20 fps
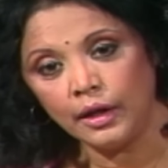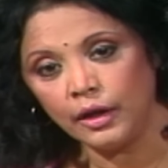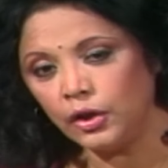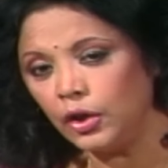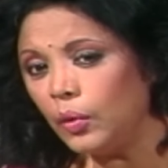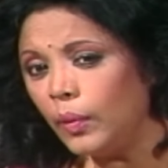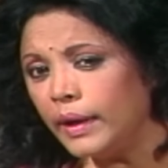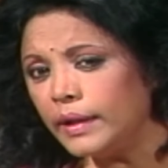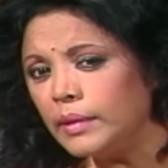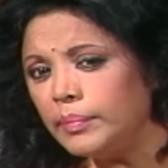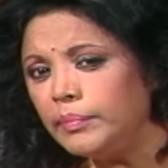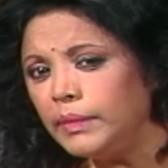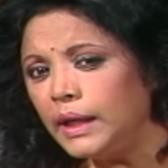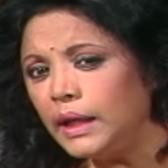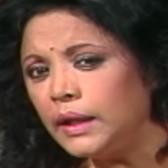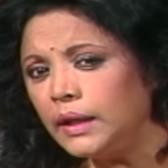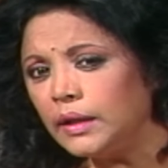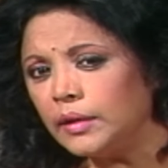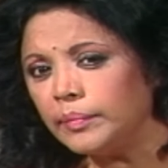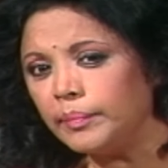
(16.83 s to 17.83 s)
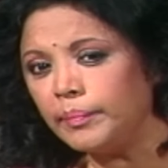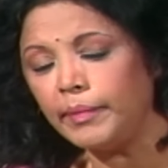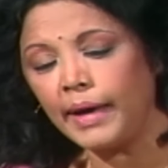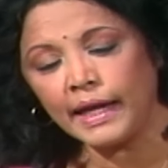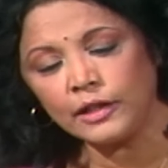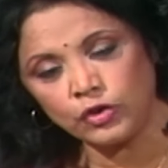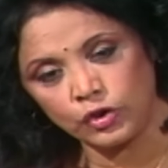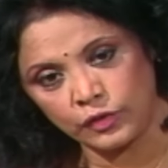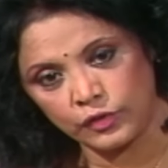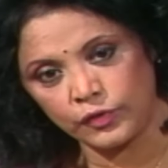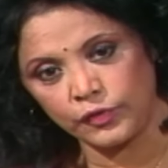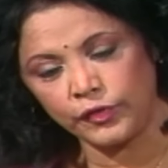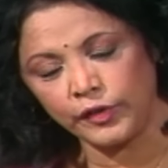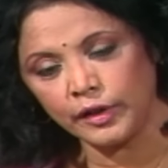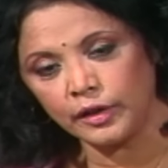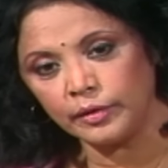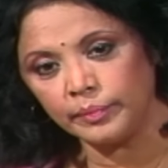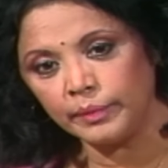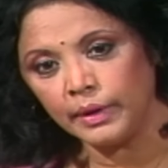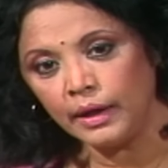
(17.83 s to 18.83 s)
No other medium matches
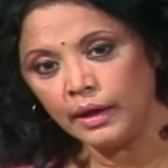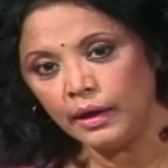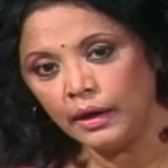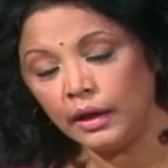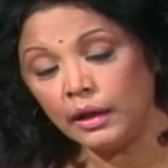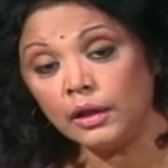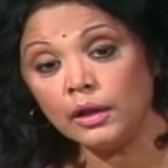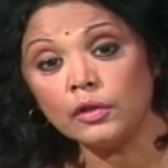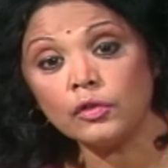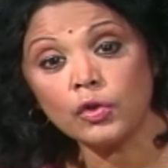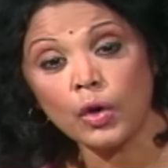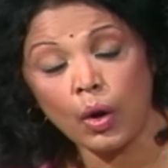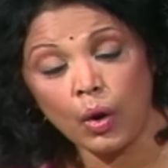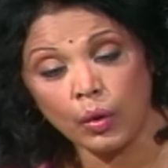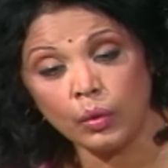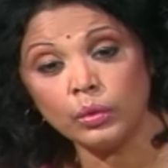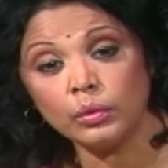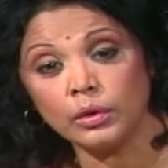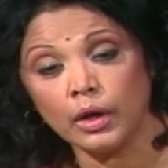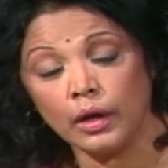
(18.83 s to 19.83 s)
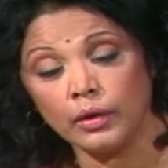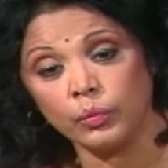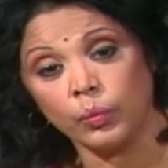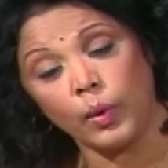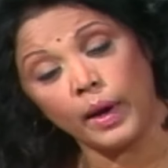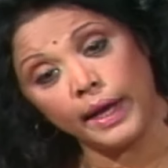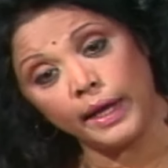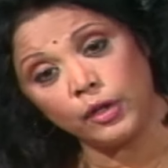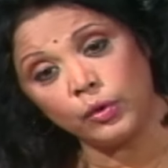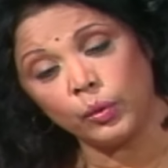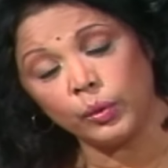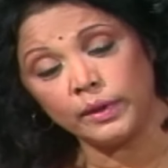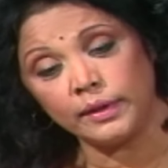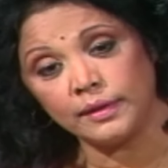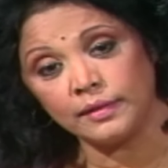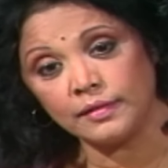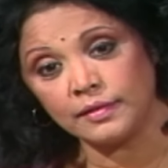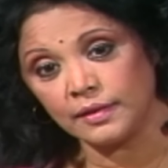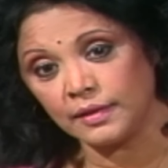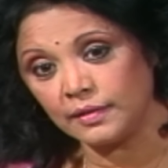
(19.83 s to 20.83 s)
film in its hold on wide
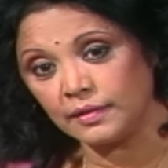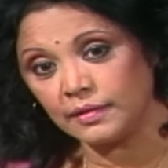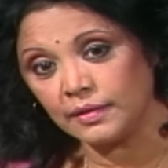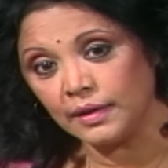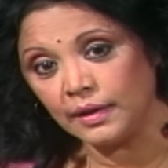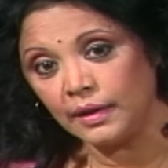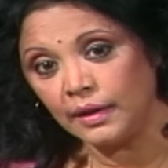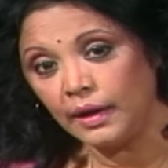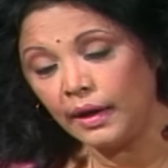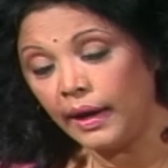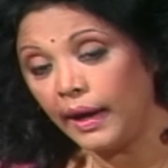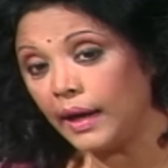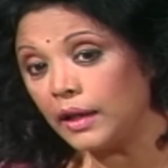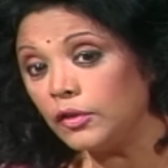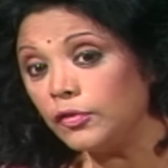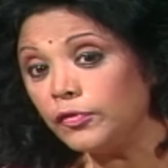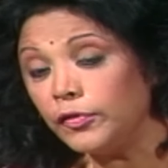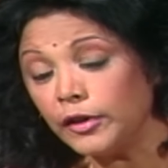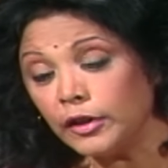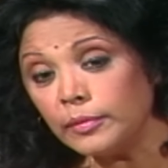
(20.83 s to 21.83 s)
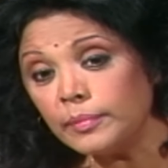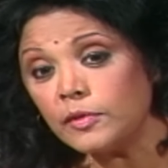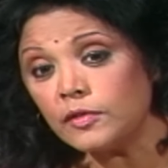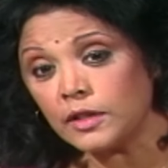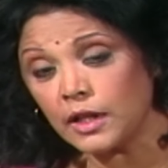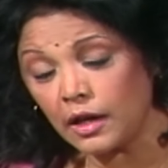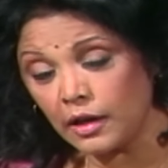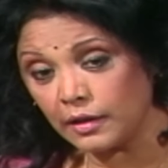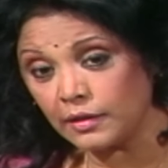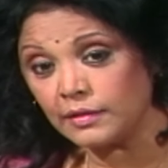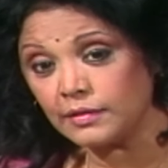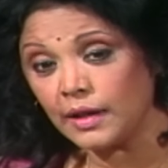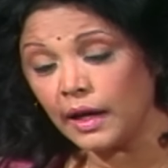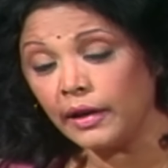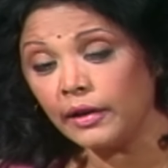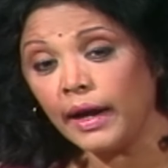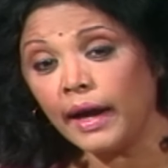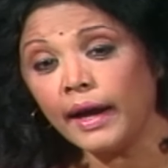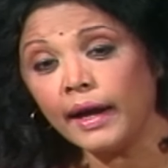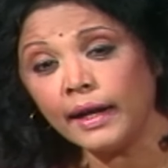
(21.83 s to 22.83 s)
audiences. And film stars
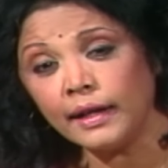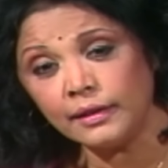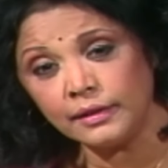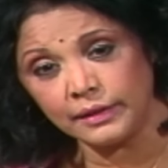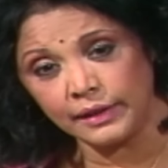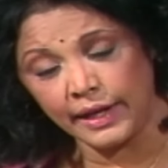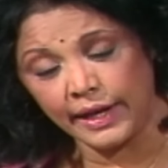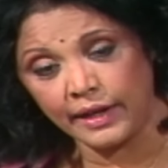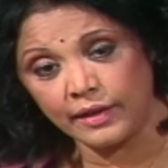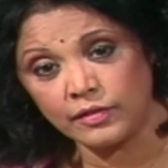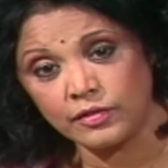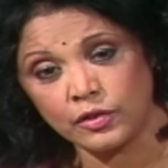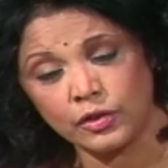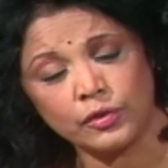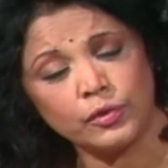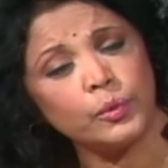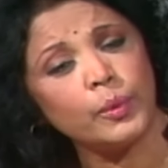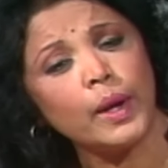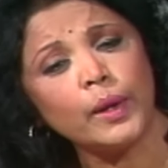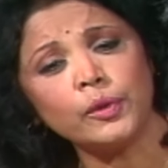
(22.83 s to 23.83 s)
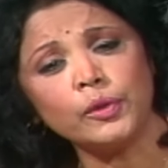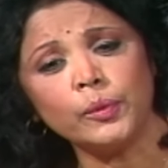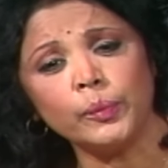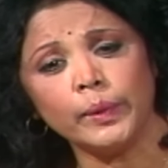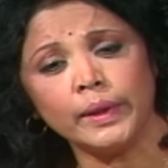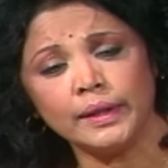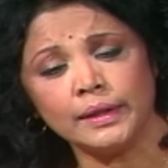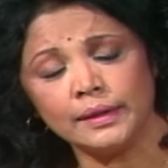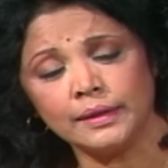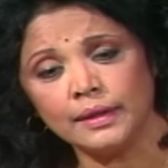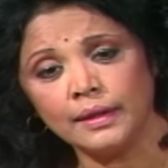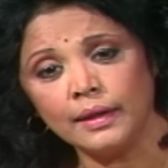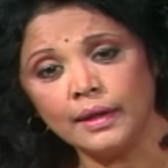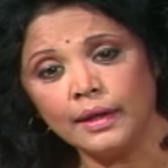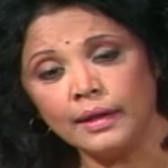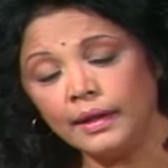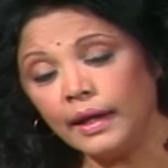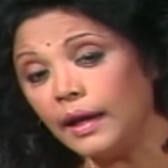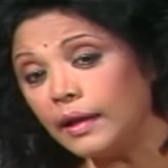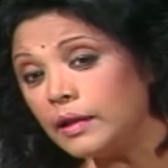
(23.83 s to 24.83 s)
are idolized throughout the world.
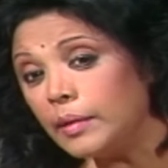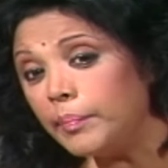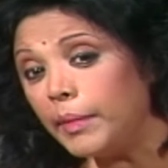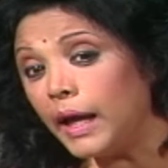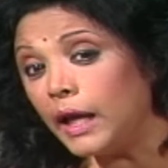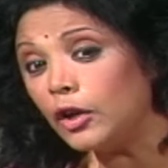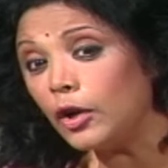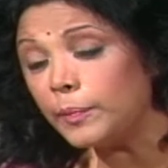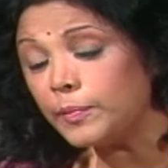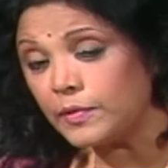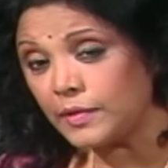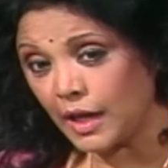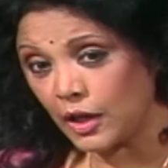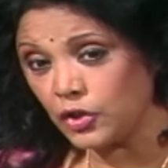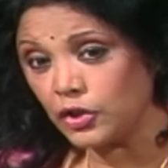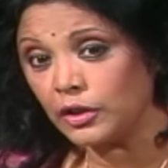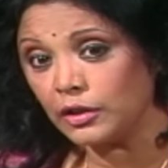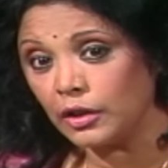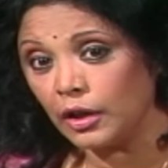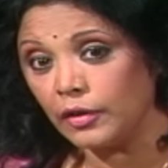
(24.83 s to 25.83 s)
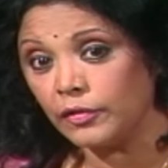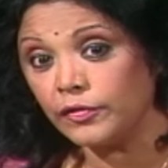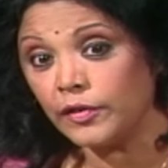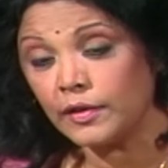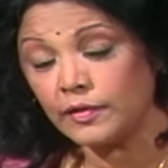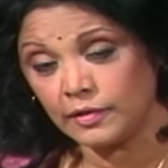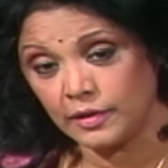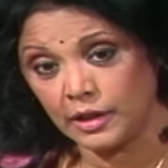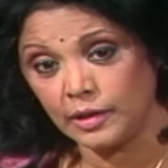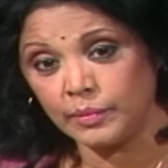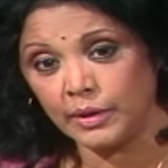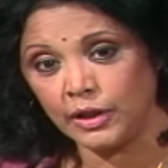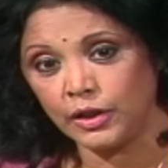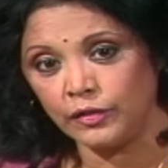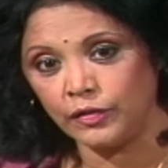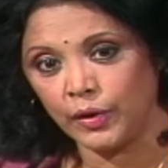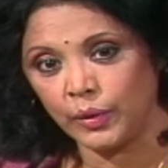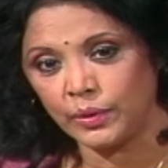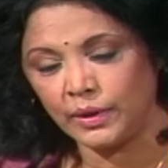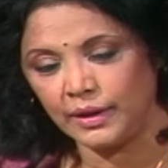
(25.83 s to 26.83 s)
They are the main obsession of cinema
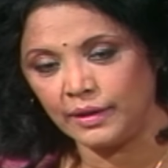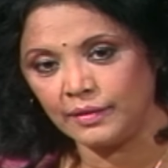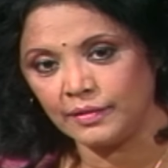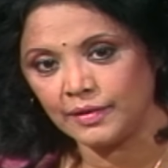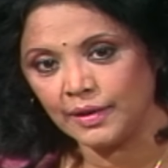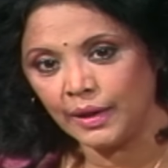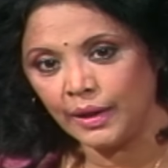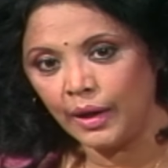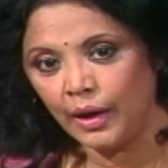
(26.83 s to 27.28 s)
devotees.